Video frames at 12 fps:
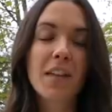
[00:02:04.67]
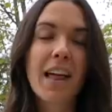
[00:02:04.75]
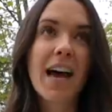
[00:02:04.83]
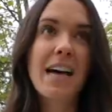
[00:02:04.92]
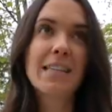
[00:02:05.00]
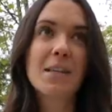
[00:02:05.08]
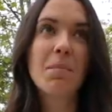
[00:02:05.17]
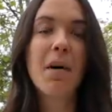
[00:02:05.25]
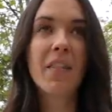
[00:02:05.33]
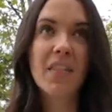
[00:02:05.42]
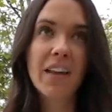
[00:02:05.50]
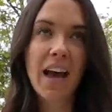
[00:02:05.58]
the last
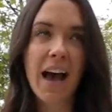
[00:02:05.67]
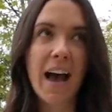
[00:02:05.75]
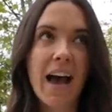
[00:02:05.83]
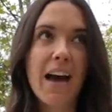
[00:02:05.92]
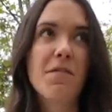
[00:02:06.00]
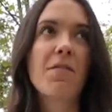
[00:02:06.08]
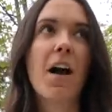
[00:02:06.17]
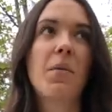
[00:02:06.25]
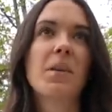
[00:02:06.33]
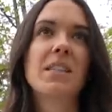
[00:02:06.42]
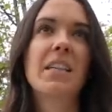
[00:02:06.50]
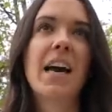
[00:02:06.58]
month and a half, I
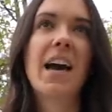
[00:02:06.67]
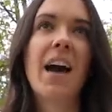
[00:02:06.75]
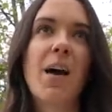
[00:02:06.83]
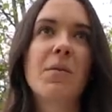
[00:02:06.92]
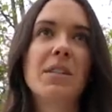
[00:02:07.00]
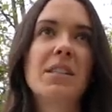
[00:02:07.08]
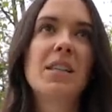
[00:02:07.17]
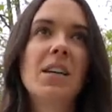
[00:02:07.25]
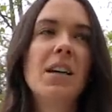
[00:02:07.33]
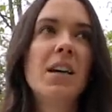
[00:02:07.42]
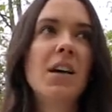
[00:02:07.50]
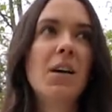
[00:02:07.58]
would say I was
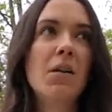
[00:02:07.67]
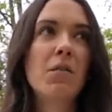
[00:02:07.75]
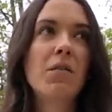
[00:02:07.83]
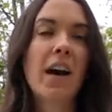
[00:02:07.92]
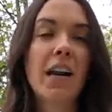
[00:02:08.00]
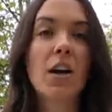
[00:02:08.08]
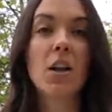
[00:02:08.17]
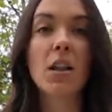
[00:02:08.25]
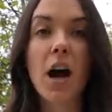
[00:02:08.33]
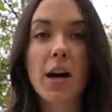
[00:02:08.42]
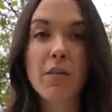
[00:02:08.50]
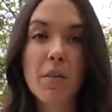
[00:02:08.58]
fighting a
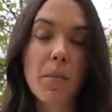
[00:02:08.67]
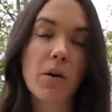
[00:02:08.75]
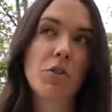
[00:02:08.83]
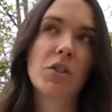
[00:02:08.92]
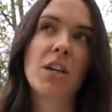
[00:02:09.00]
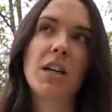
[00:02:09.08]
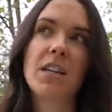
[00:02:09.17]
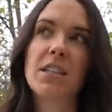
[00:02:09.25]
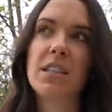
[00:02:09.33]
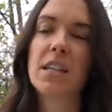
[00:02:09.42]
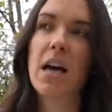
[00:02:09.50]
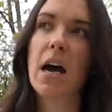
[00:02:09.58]
lot of
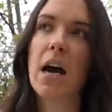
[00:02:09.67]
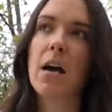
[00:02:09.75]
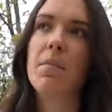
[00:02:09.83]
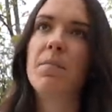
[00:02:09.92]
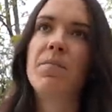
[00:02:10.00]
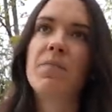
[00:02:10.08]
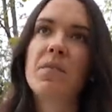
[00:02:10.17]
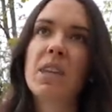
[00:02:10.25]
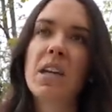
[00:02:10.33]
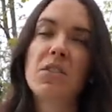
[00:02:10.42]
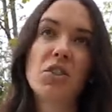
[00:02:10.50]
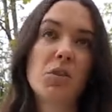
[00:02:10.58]
emotions.
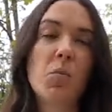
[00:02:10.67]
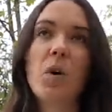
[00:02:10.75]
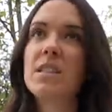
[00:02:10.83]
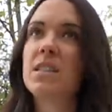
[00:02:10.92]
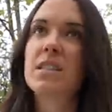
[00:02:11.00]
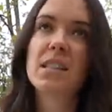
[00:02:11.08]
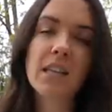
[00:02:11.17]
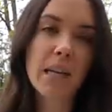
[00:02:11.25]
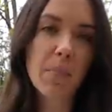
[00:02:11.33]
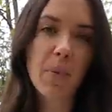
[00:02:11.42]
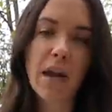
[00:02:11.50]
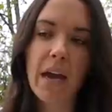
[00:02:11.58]
Just wasn't
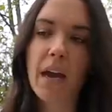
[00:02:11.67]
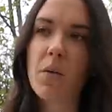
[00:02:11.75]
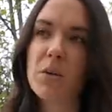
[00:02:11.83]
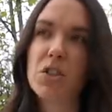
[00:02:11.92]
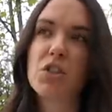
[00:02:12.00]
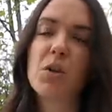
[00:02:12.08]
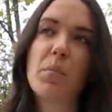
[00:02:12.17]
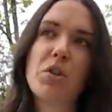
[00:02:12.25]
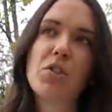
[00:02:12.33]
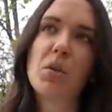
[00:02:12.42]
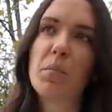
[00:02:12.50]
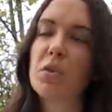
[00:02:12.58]
sleeping, was super,
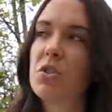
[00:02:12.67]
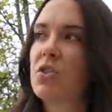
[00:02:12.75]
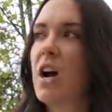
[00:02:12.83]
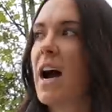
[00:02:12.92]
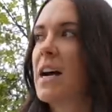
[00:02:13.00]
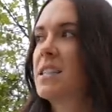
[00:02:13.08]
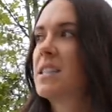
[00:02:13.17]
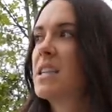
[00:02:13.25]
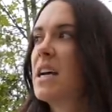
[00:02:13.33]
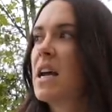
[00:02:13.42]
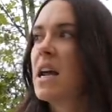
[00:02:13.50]
super stressed.